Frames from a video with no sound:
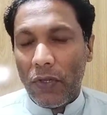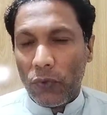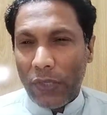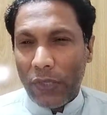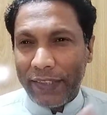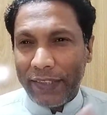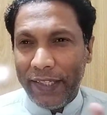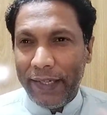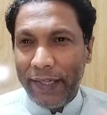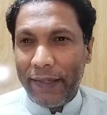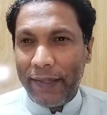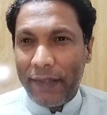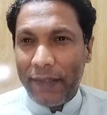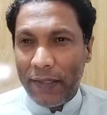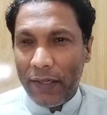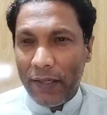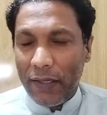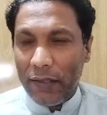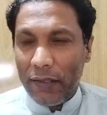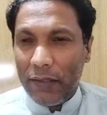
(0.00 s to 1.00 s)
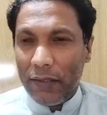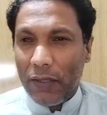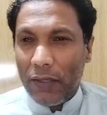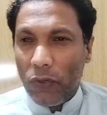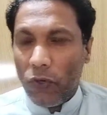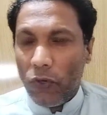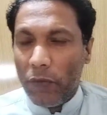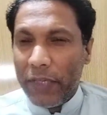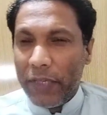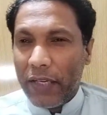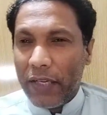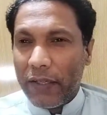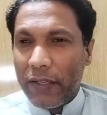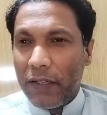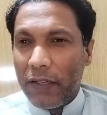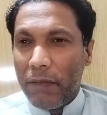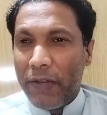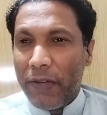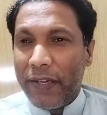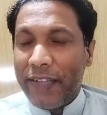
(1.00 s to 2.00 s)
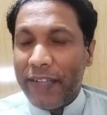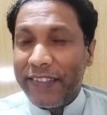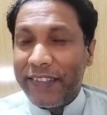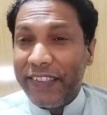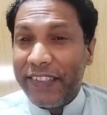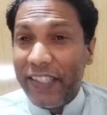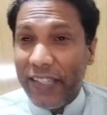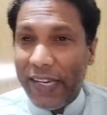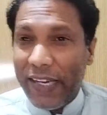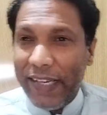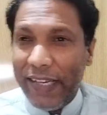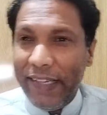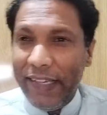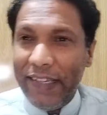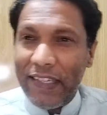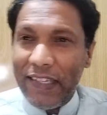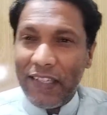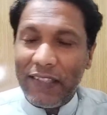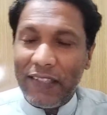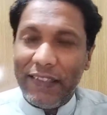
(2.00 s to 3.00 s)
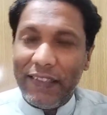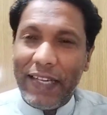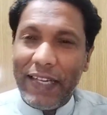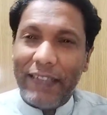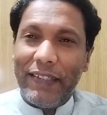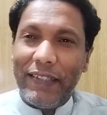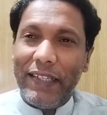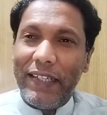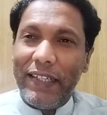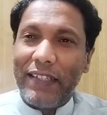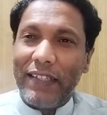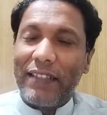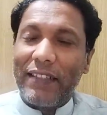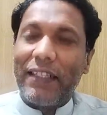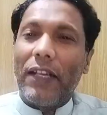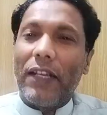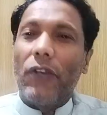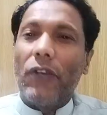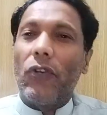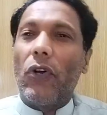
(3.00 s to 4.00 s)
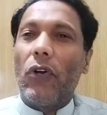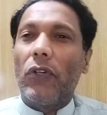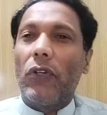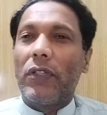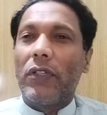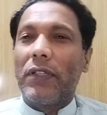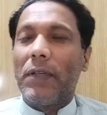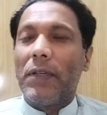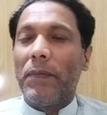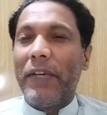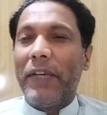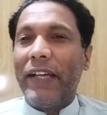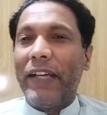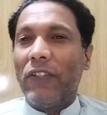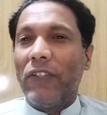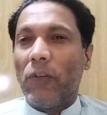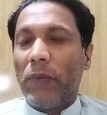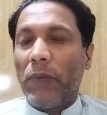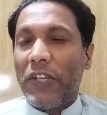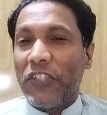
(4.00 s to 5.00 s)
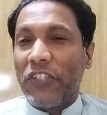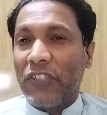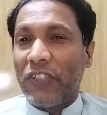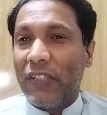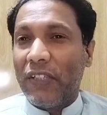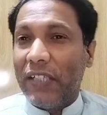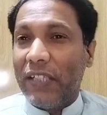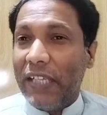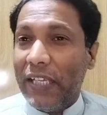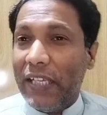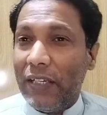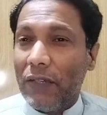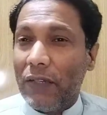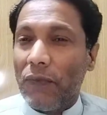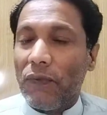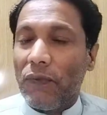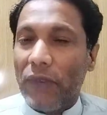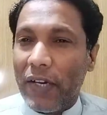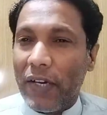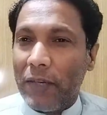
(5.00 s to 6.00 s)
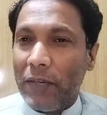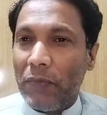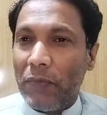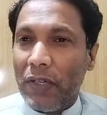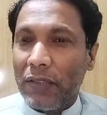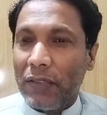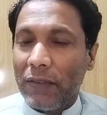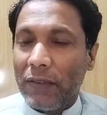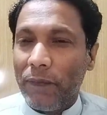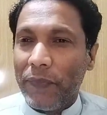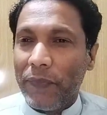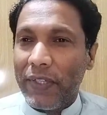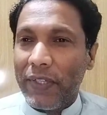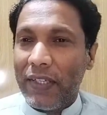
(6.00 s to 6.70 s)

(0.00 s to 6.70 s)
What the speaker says: So I think the Oromia government has realized that it cannot complete the operation in 1 month.